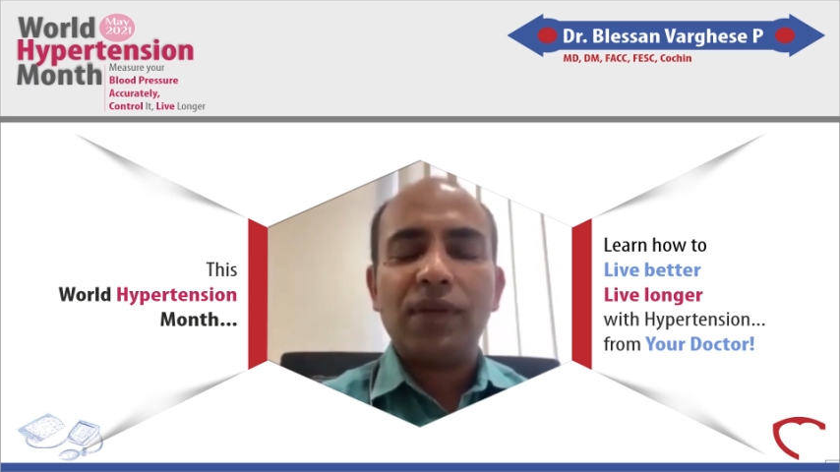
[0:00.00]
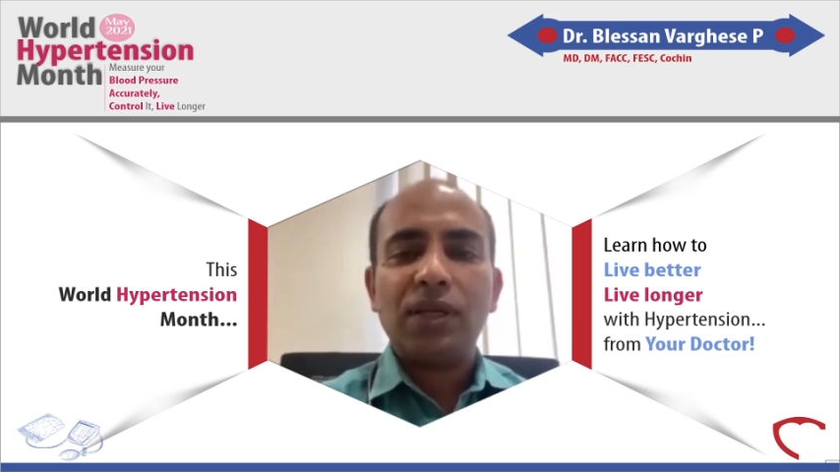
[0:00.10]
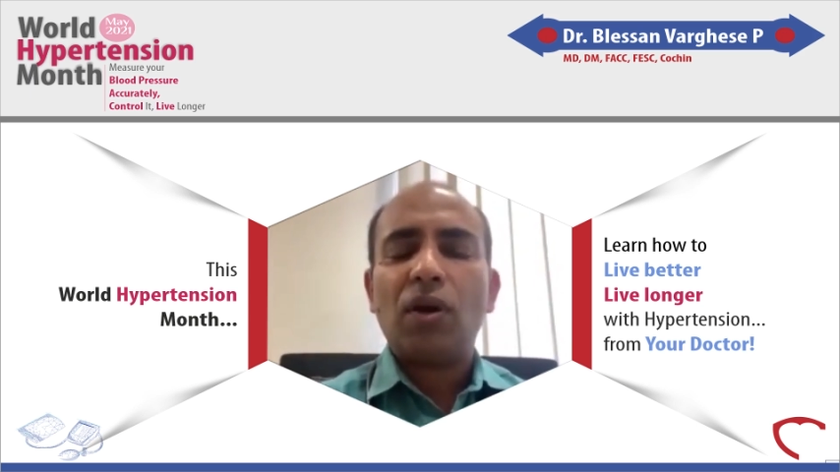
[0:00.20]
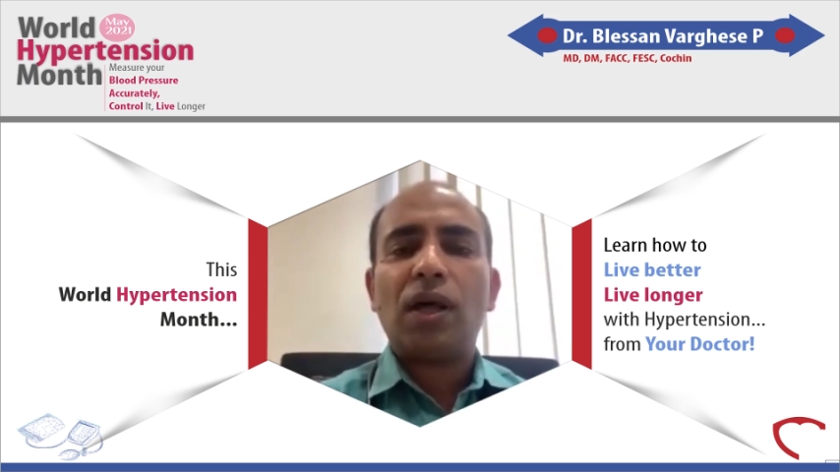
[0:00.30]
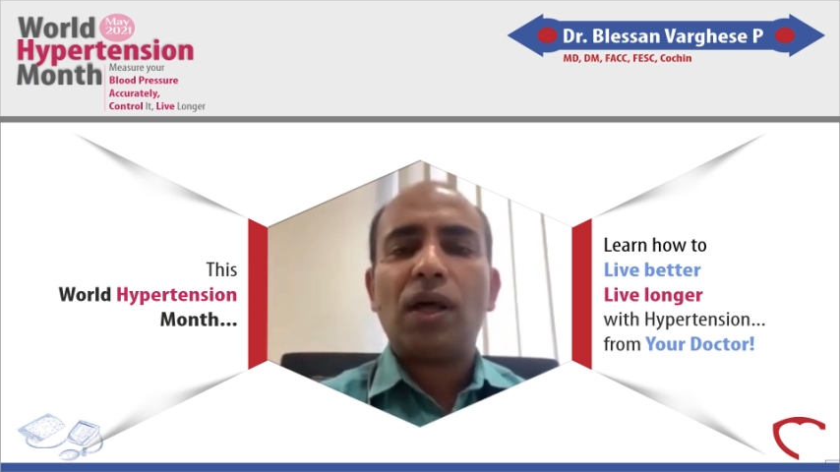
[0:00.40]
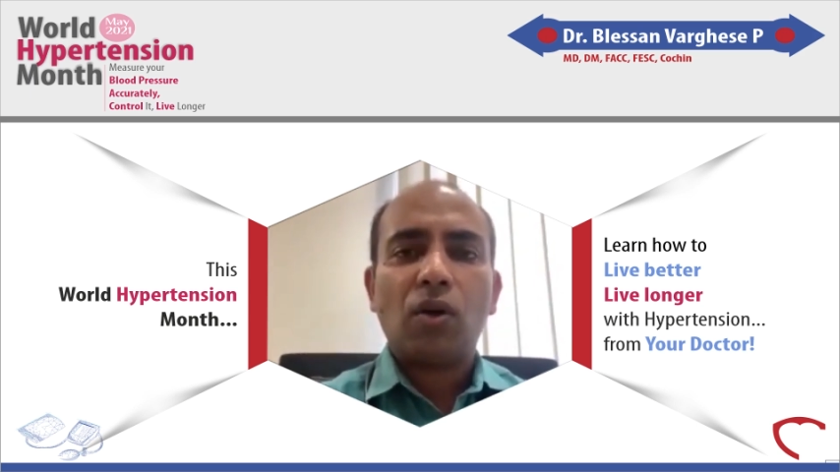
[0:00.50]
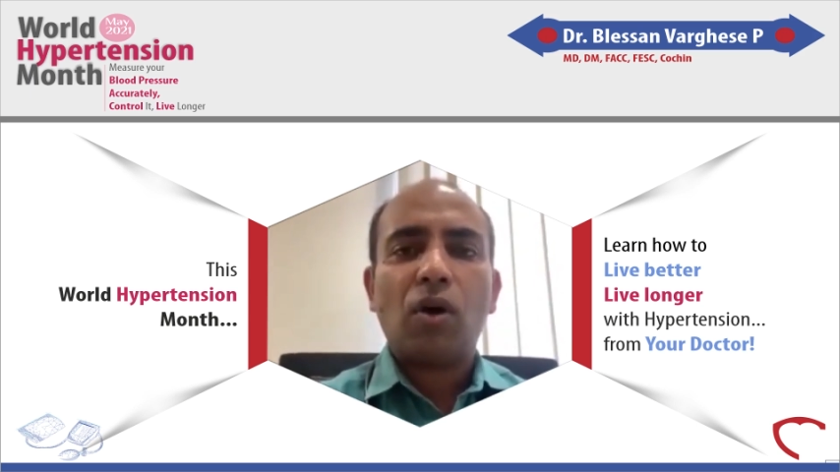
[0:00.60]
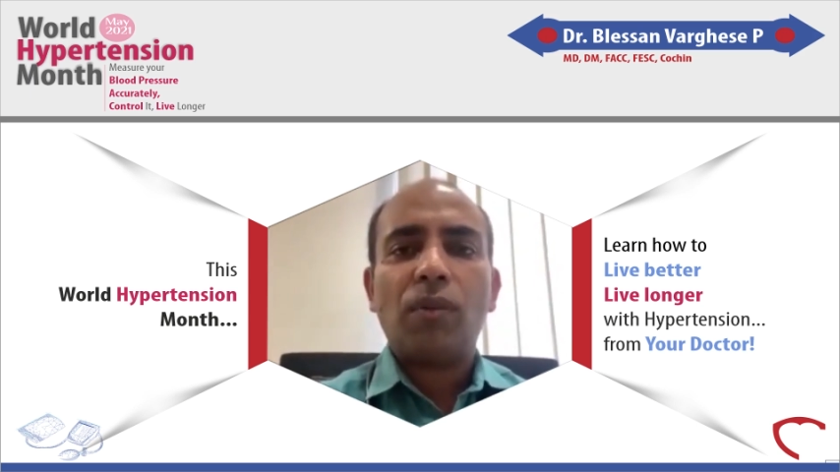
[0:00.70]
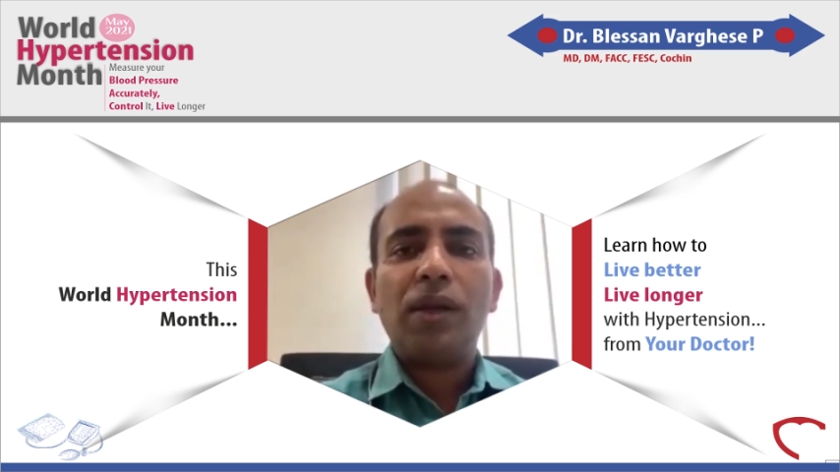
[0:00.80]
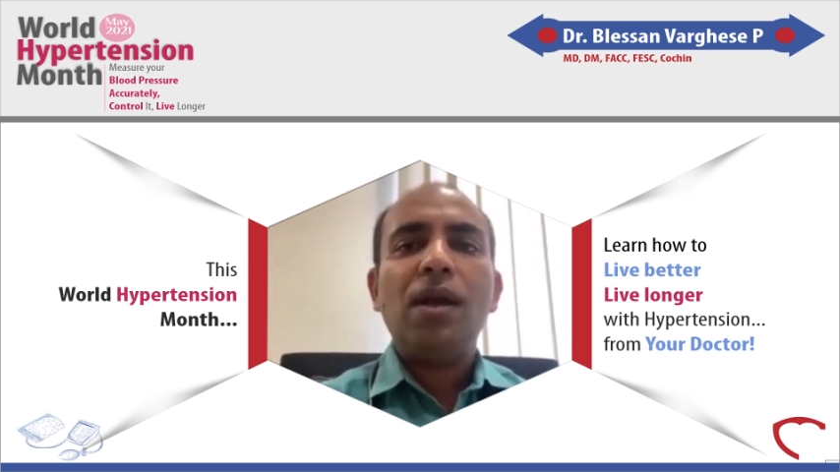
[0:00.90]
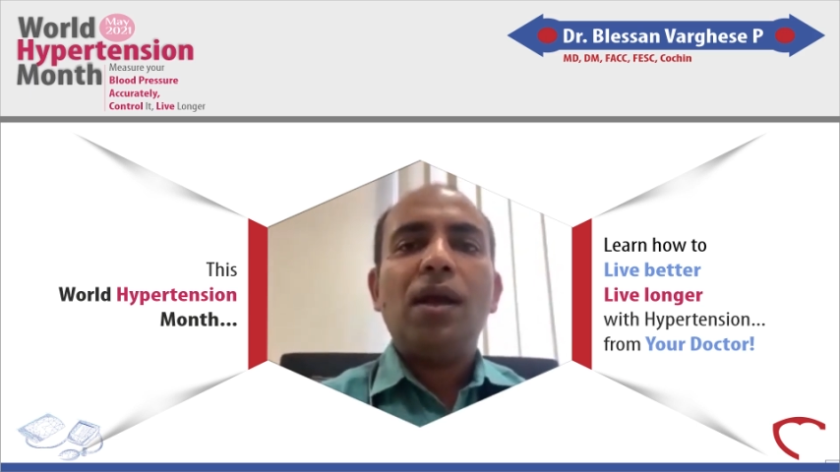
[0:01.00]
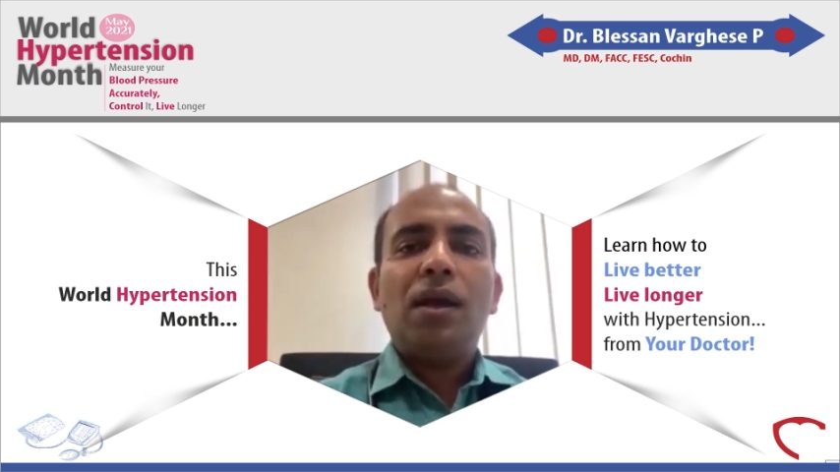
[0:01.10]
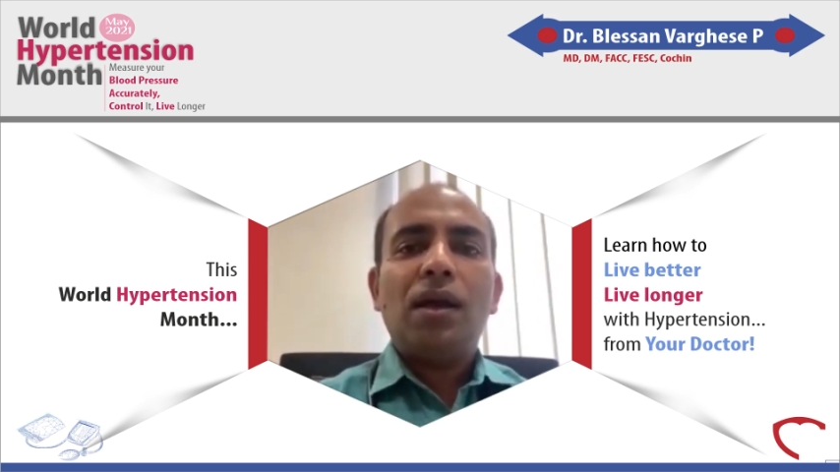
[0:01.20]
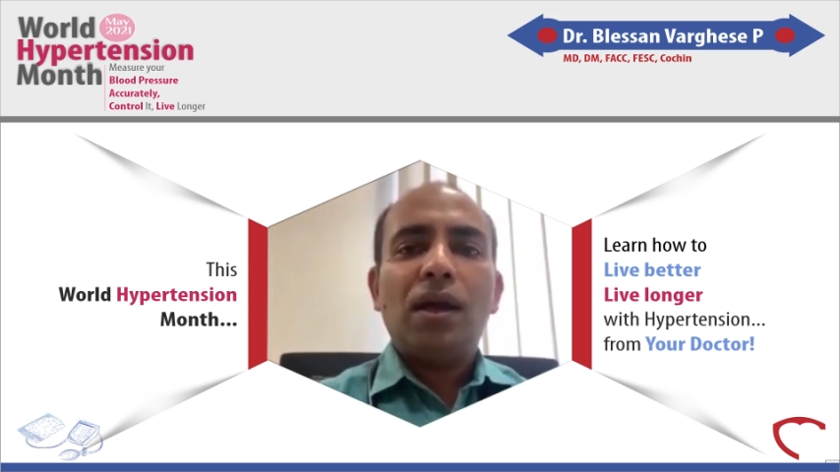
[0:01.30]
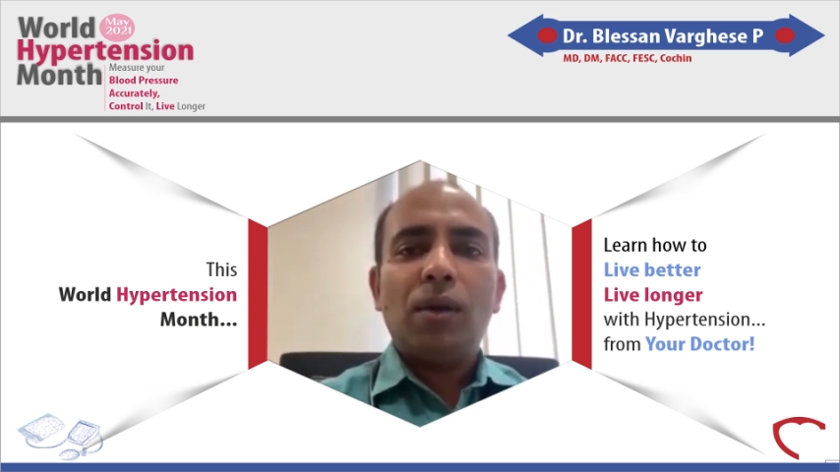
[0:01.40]
All are normal
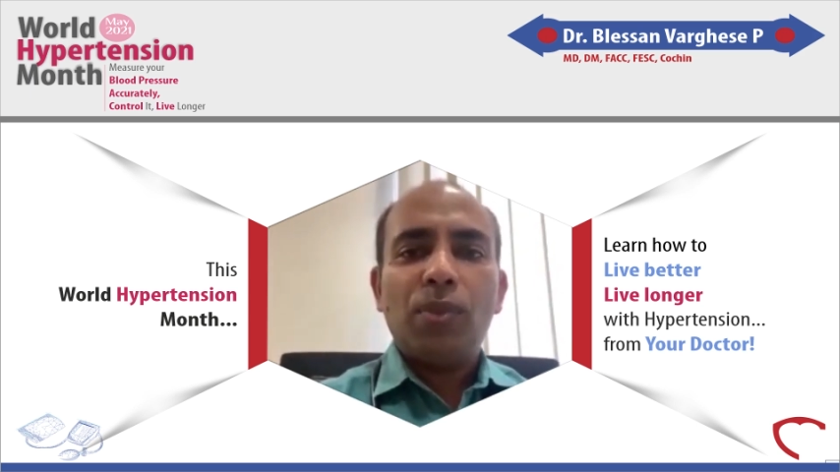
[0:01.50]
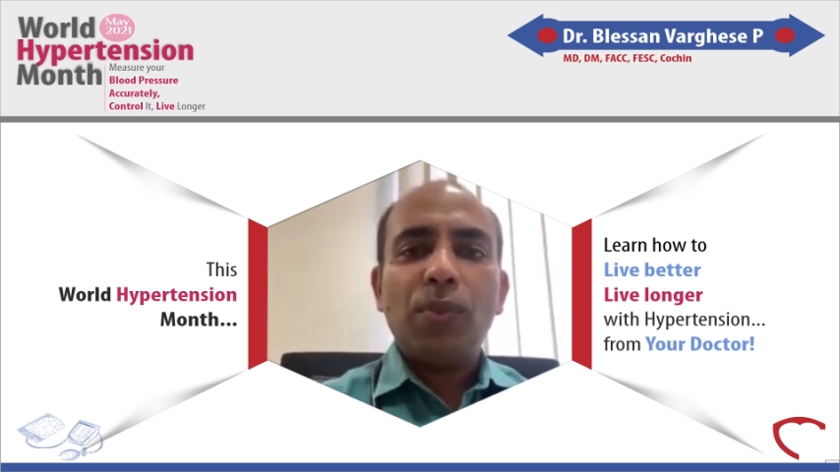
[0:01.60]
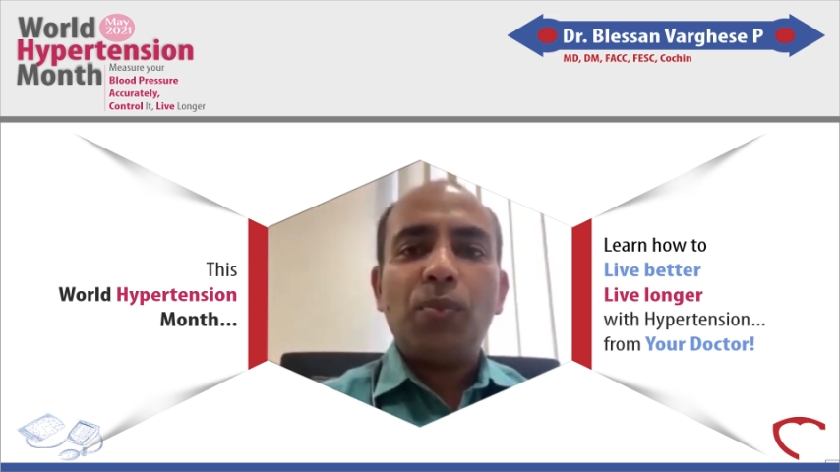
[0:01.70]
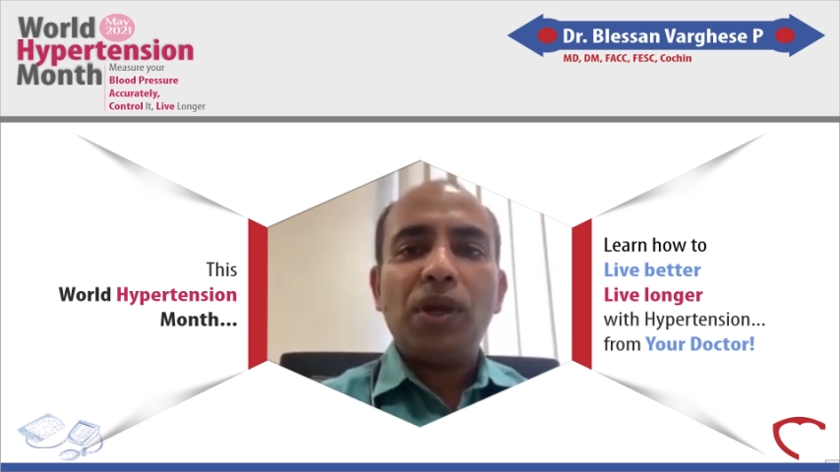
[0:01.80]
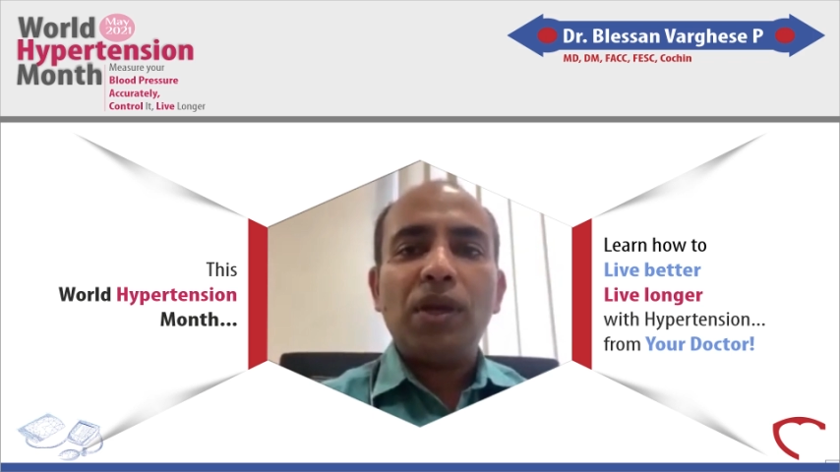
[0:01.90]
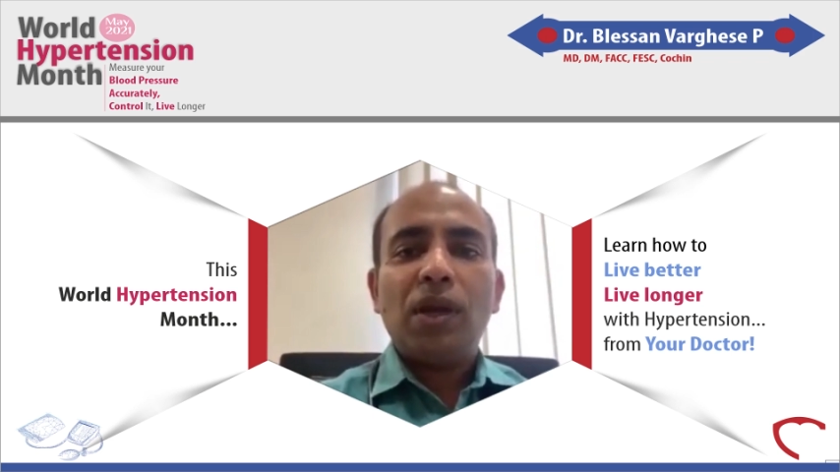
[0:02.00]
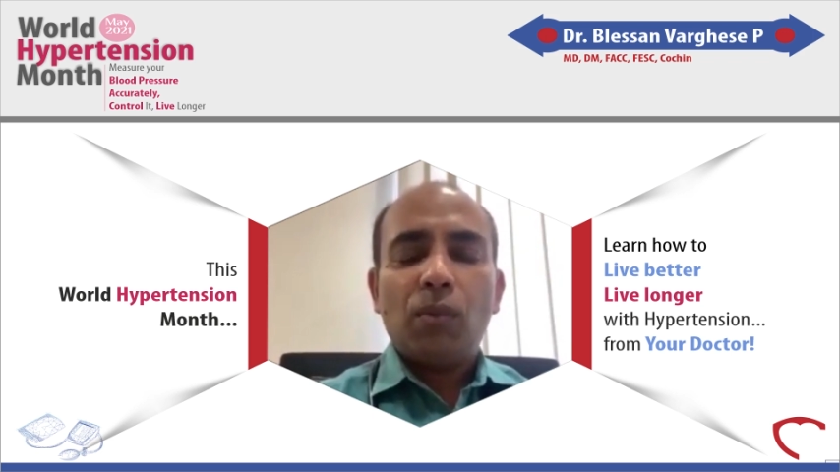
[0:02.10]
BP,